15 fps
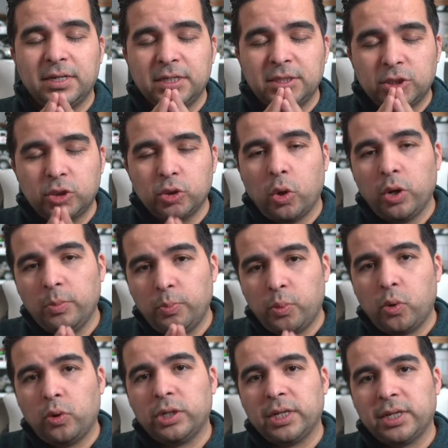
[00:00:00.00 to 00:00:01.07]
It's so
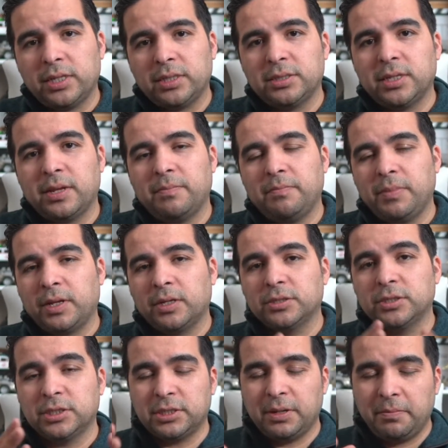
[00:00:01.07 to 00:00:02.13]
important because
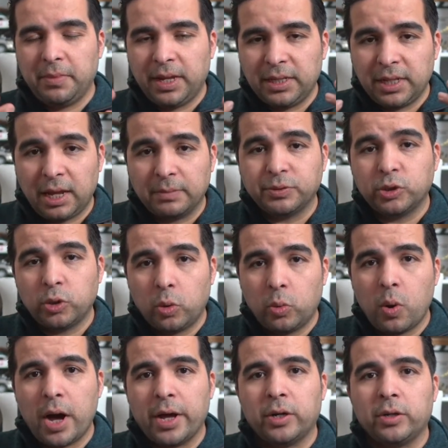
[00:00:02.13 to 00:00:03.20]
the cement absorb
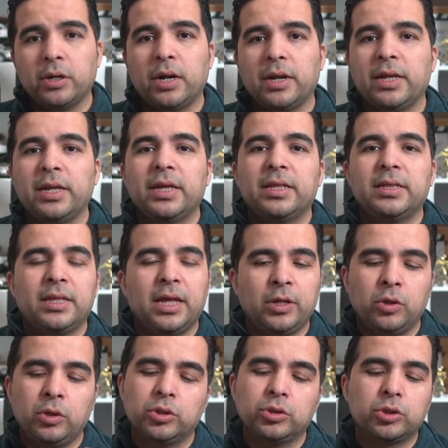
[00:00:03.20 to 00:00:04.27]
water that
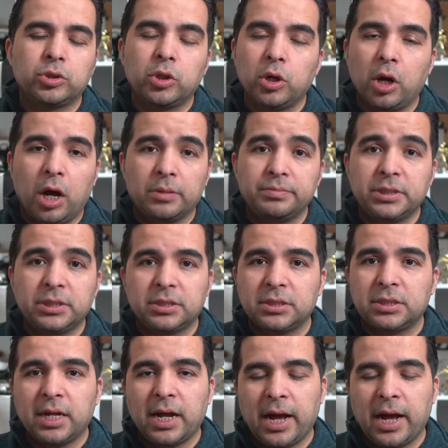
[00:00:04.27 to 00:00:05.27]
you use gloves.